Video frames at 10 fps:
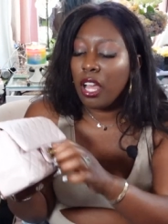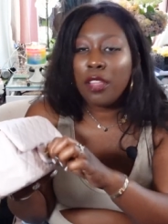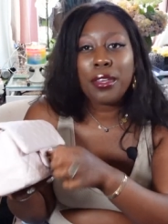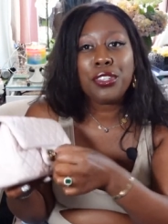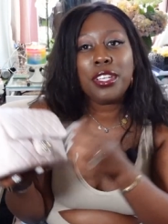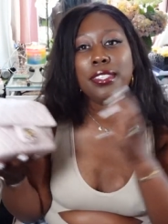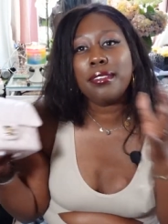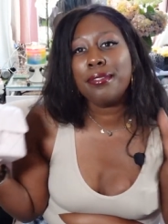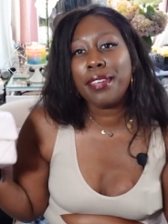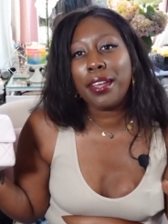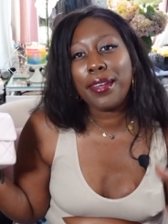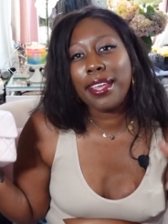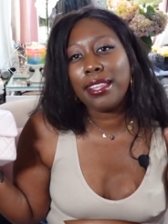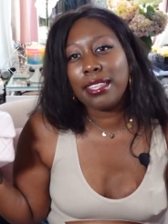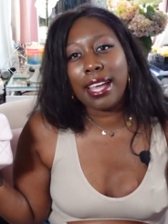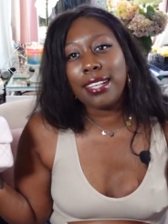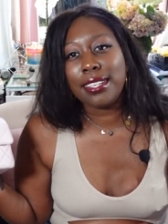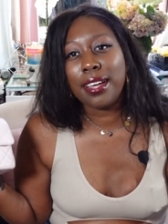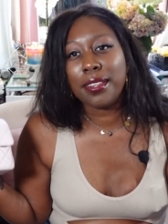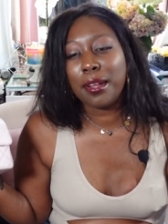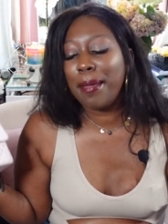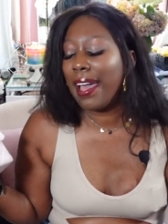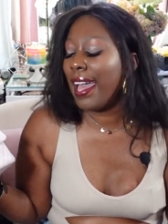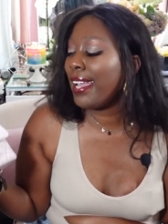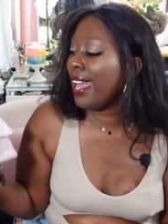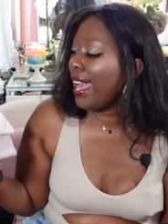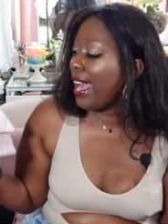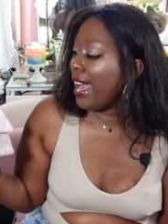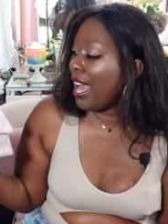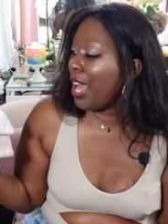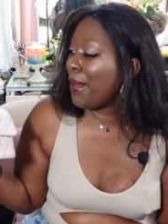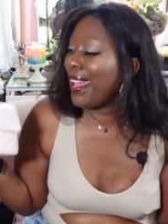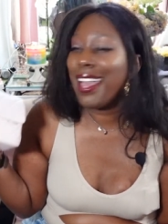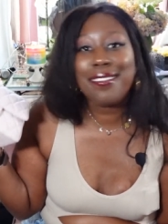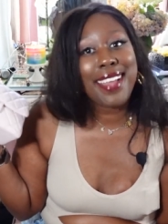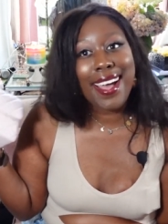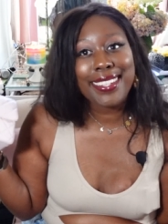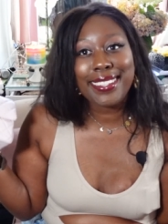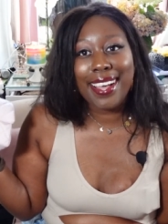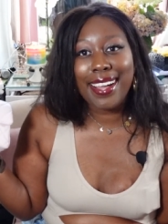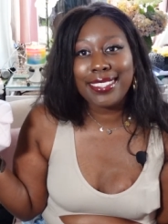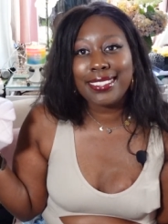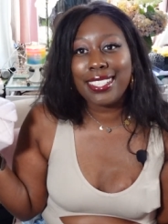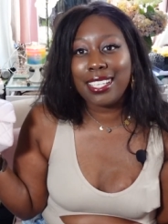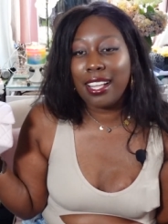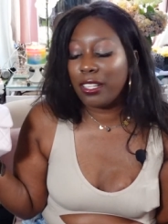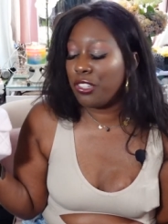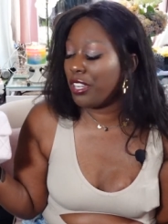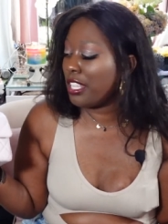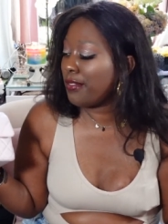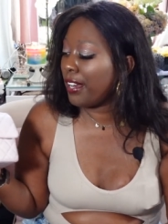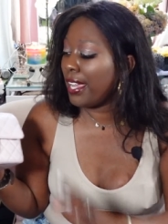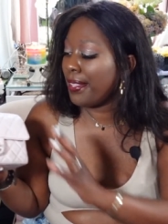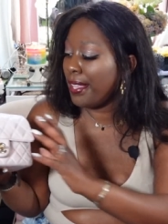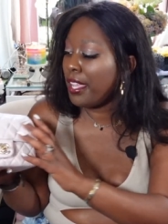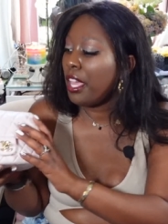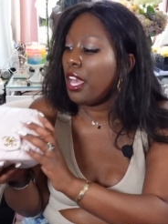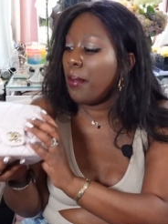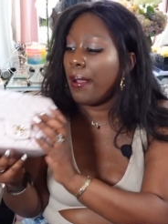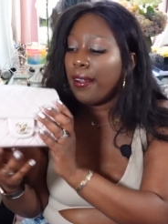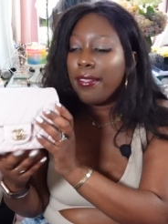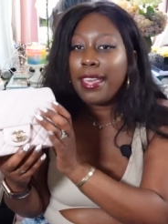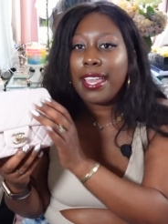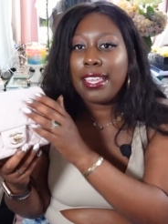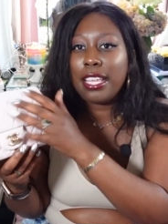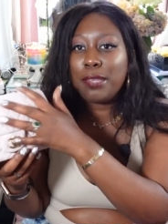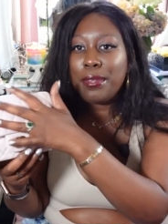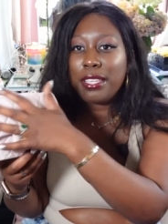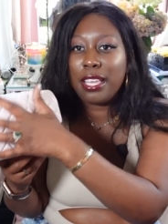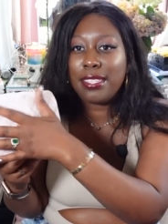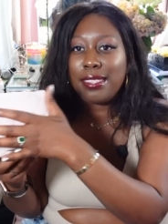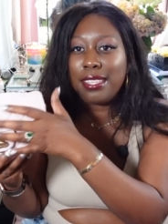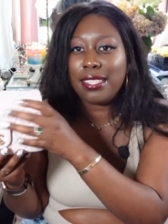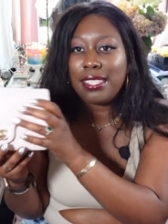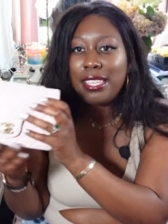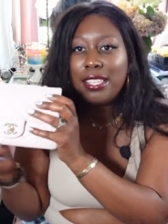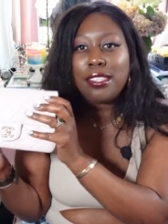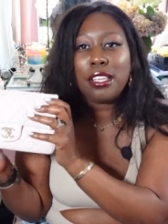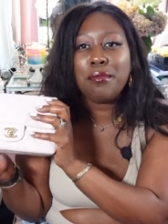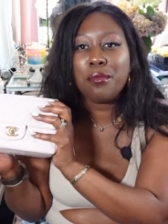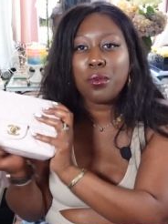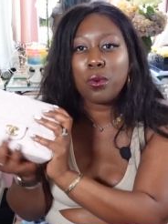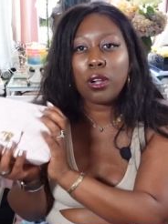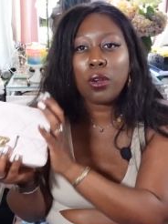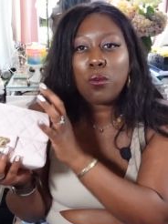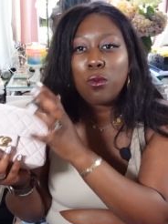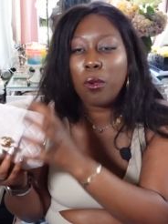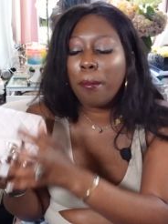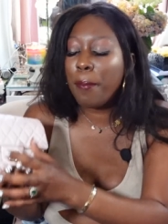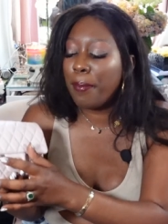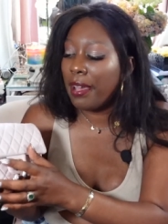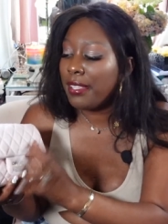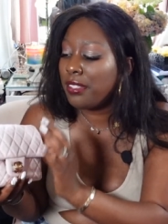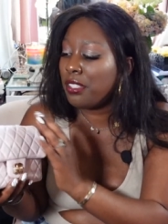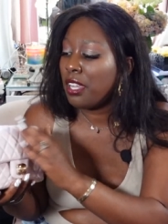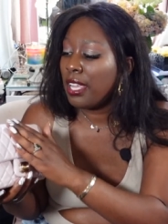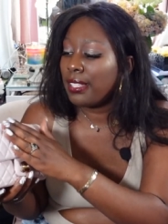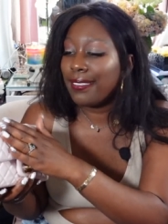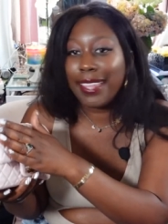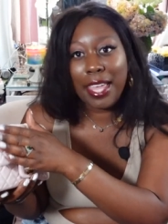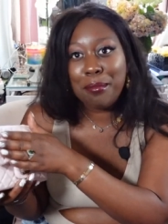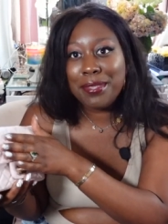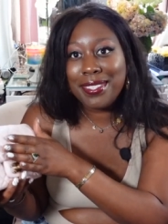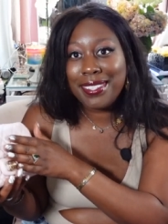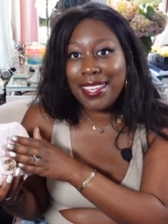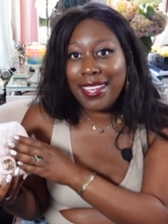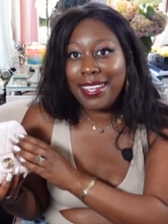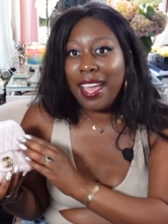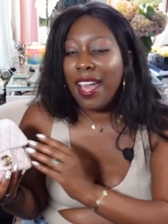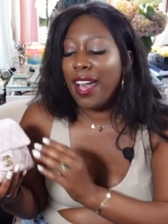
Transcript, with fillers: although she's a very light color bag, I have not gotten any color transfer. I think part of that is because this is a more robust lambskin.